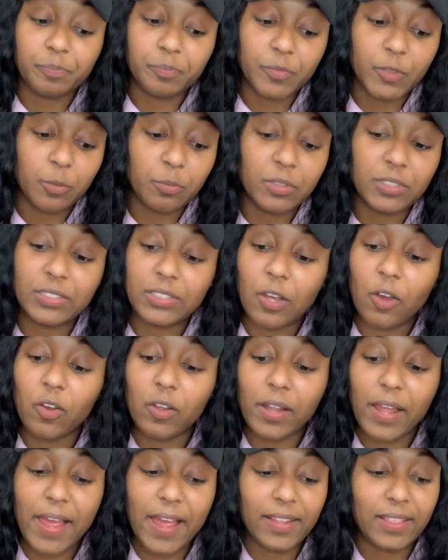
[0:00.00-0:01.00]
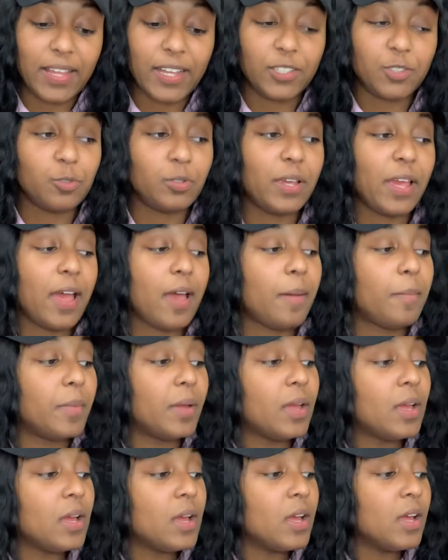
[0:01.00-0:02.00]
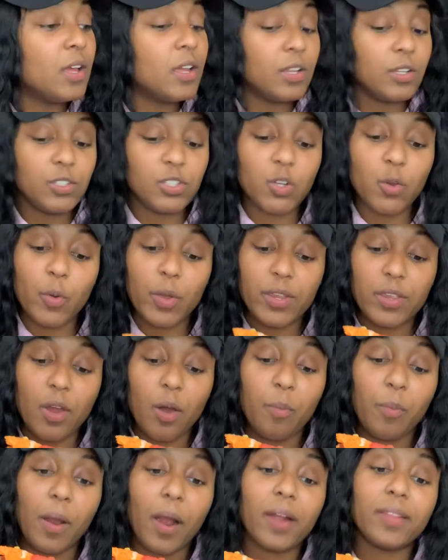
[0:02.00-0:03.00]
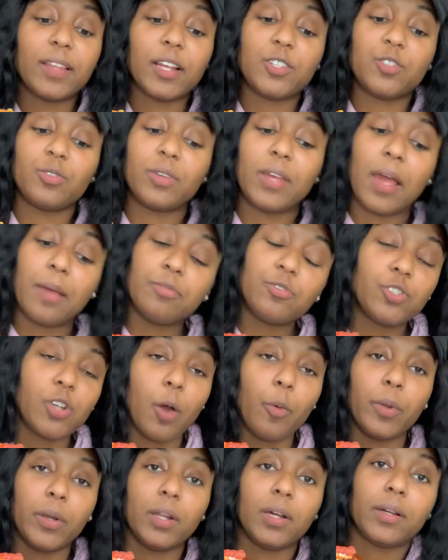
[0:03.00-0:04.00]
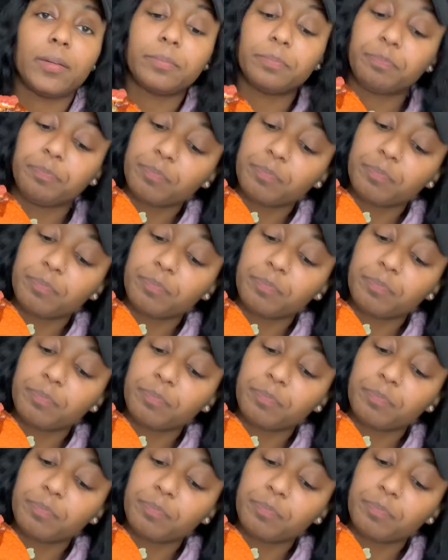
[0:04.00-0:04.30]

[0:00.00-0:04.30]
You'll be so glad that you kept doing your part, that you kept showing up.